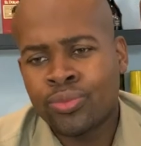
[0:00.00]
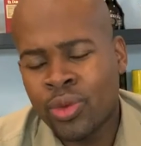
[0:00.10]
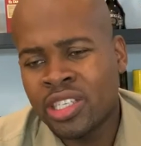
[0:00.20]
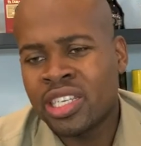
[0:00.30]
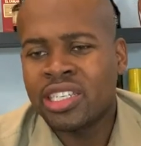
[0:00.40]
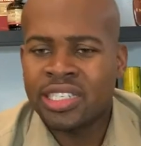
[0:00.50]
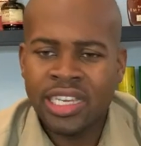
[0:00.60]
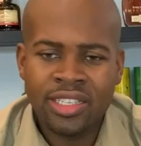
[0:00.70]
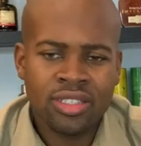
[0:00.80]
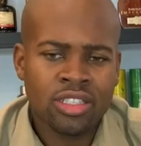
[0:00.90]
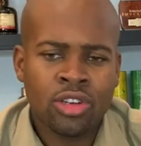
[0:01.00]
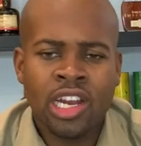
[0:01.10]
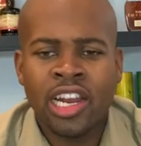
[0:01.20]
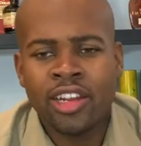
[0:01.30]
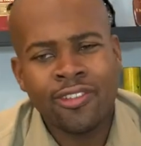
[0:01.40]
where they say dates,
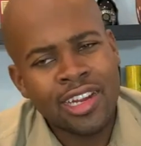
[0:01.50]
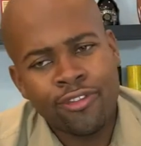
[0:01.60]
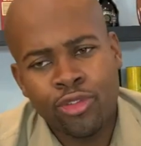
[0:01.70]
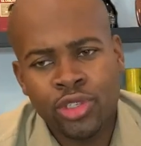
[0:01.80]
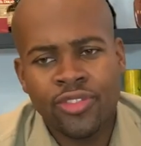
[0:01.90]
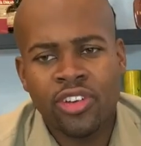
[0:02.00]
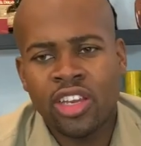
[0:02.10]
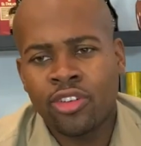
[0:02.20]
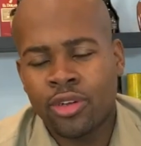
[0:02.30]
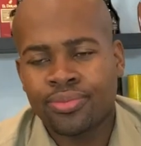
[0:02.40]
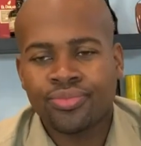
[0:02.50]
kind of like that fruity flavor.